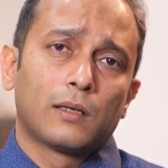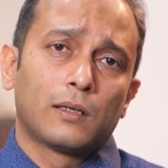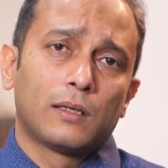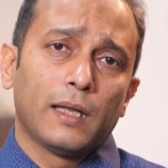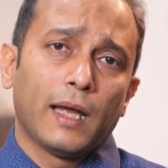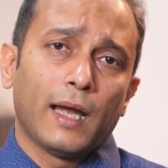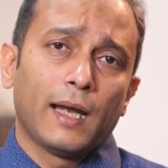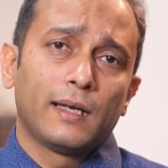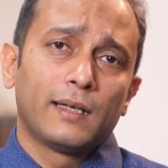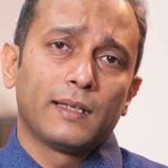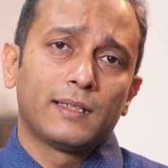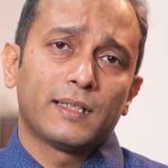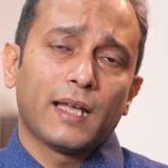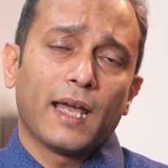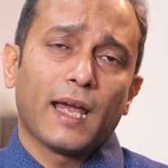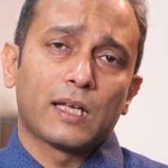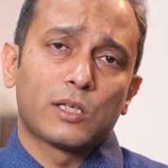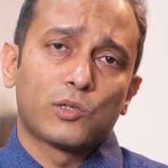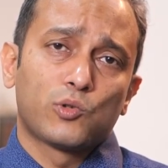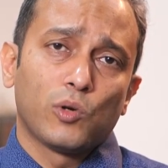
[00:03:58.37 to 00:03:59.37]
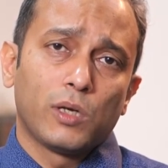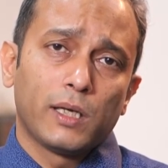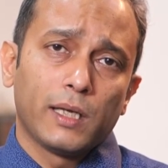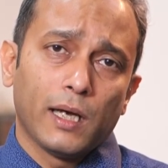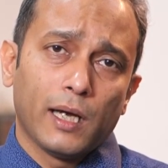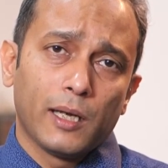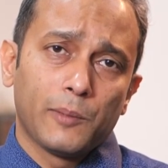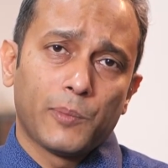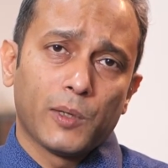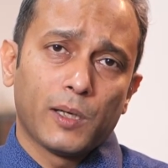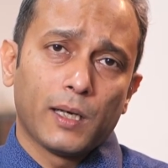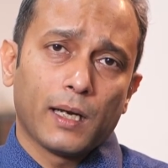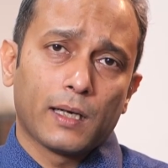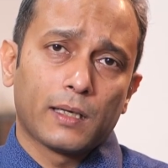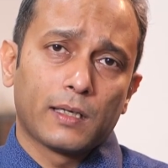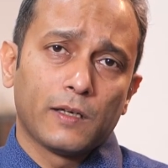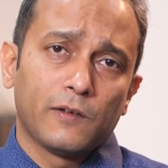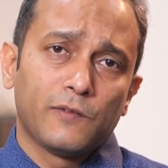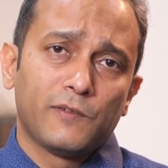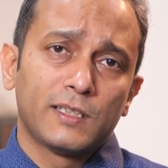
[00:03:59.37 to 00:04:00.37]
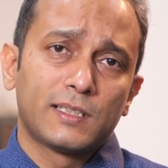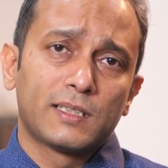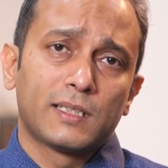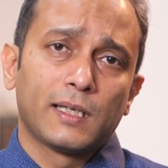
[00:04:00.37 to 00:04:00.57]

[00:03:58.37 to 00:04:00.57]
gland is actually hyperactive, is